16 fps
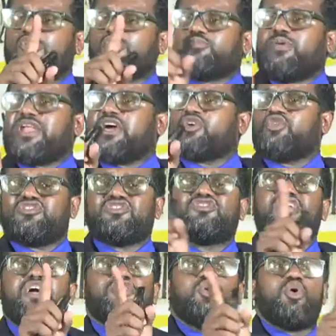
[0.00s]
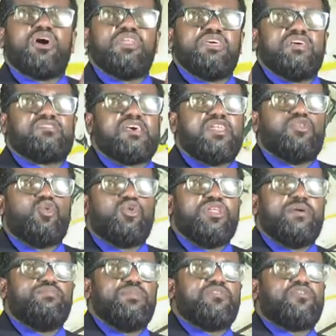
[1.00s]
look upon a Christian nowadays and know
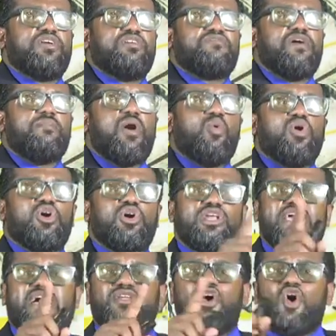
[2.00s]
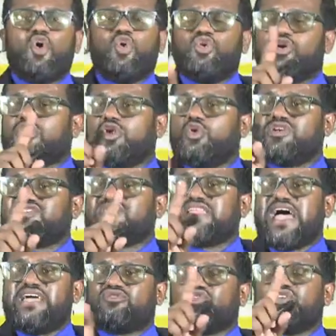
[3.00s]
them different from a worldlian. When you close
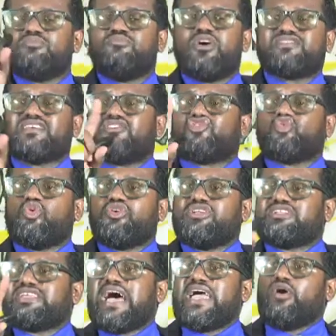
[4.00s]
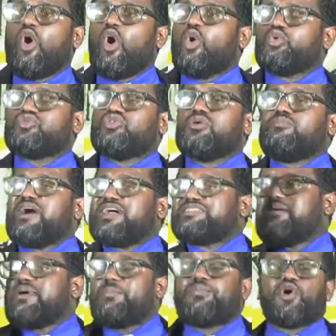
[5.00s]
tight, when the breasts are shown, when tie out, when the
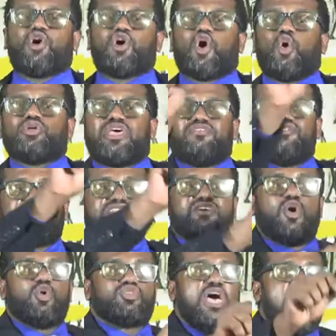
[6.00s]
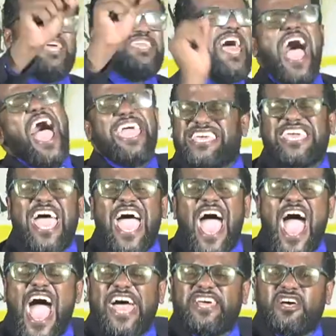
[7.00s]
bottom a perk out, everything out.
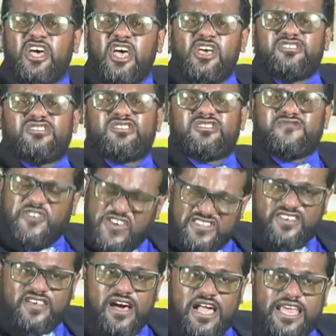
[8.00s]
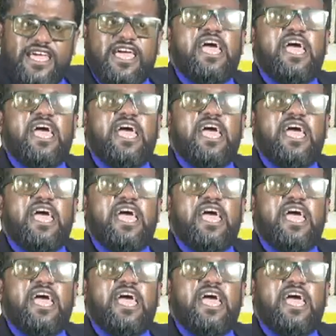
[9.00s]
Naked! Physically